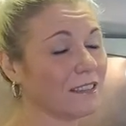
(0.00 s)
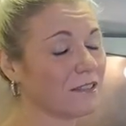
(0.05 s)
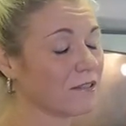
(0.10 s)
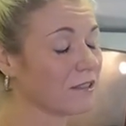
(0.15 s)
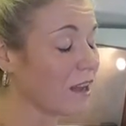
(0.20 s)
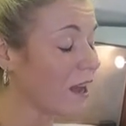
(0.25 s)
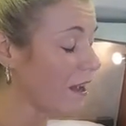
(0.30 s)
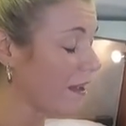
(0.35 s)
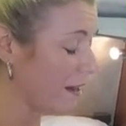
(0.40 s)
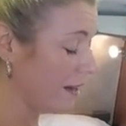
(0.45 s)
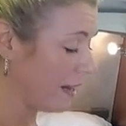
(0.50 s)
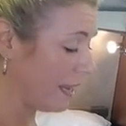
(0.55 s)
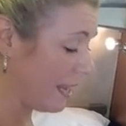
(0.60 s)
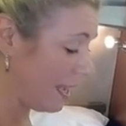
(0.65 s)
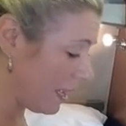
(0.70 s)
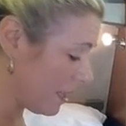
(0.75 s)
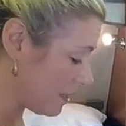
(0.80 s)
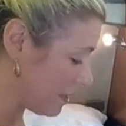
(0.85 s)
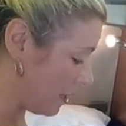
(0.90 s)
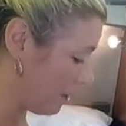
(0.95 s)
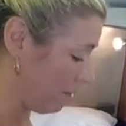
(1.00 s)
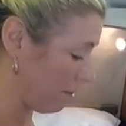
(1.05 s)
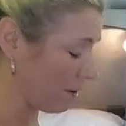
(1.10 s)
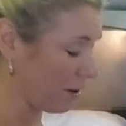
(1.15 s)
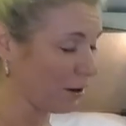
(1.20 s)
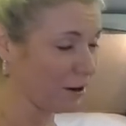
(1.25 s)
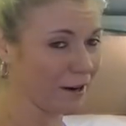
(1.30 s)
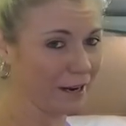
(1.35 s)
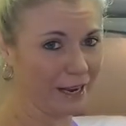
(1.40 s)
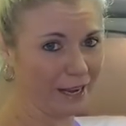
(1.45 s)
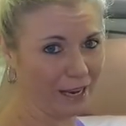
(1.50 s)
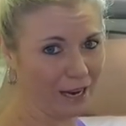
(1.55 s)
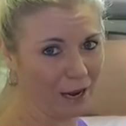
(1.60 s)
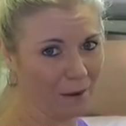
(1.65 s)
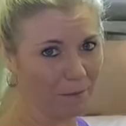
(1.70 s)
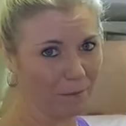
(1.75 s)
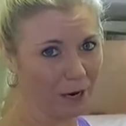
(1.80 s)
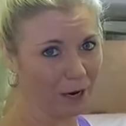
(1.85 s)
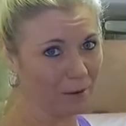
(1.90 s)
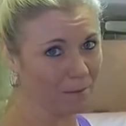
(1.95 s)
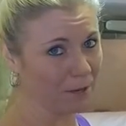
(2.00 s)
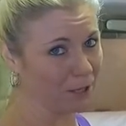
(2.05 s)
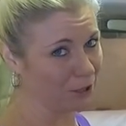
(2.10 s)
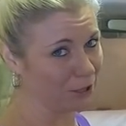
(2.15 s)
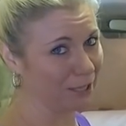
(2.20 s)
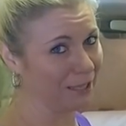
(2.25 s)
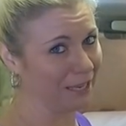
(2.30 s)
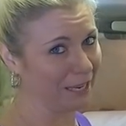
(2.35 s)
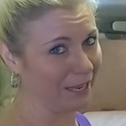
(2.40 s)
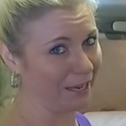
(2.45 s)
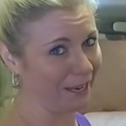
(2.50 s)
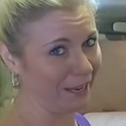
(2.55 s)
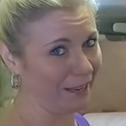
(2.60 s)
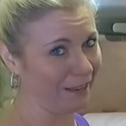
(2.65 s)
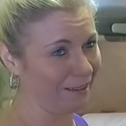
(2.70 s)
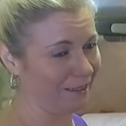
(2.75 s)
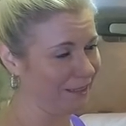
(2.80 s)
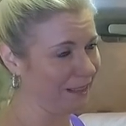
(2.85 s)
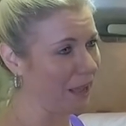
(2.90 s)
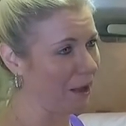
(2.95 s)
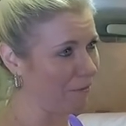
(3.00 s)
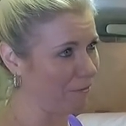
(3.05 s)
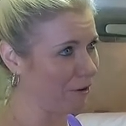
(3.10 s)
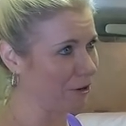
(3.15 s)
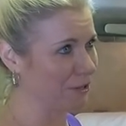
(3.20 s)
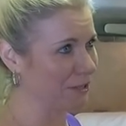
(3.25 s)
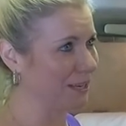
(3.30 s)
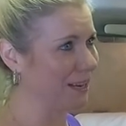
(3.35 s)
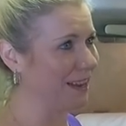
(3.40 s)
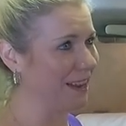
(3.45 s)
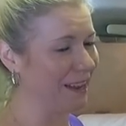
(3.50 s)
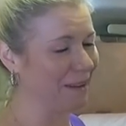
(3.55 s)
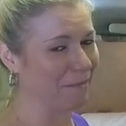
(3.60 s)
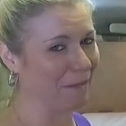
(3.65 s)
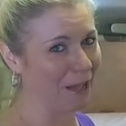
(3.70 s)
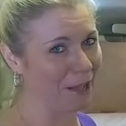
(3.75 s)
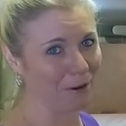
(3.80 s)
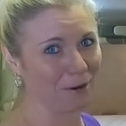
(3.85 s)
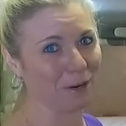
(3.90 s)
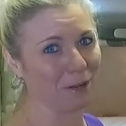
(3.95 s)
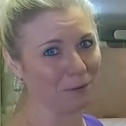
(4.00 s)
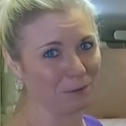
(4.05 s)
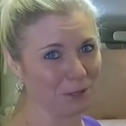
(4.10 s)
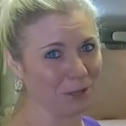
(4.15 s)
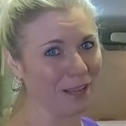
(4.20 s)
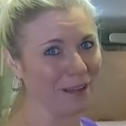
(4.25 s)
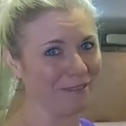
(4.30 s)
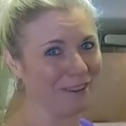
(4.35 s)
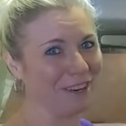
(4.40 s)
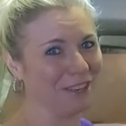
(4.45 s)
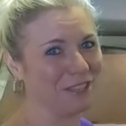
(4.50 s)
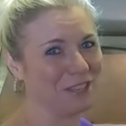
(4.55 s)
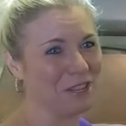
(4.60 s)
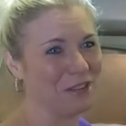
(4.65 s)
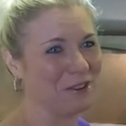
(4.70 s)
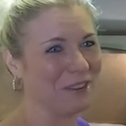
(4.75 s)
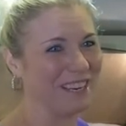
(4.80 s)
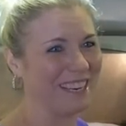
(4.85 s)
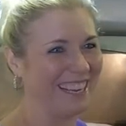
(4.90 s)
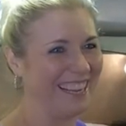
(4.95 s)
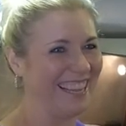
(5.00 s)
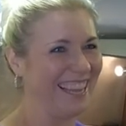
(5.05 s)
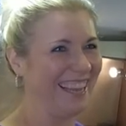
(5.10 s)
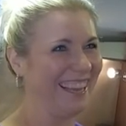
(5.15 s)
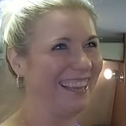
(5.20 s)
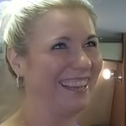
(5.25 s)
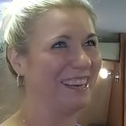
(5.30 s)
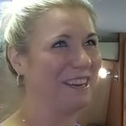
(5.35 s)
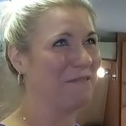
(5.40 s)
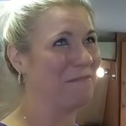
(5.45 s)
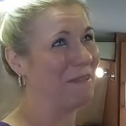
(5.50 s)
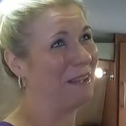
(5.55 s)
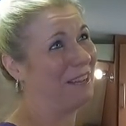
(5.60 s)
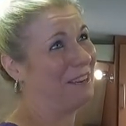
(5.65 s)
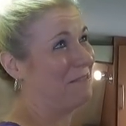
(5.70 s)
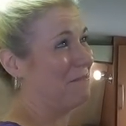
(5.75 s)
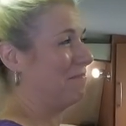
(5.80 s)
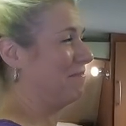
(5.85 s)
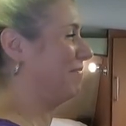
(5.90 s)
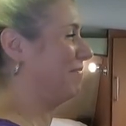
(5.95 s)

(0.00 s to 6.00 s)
It's not easy for her to get up there, but she did it that first time. I don't know if she'll ever do it again, but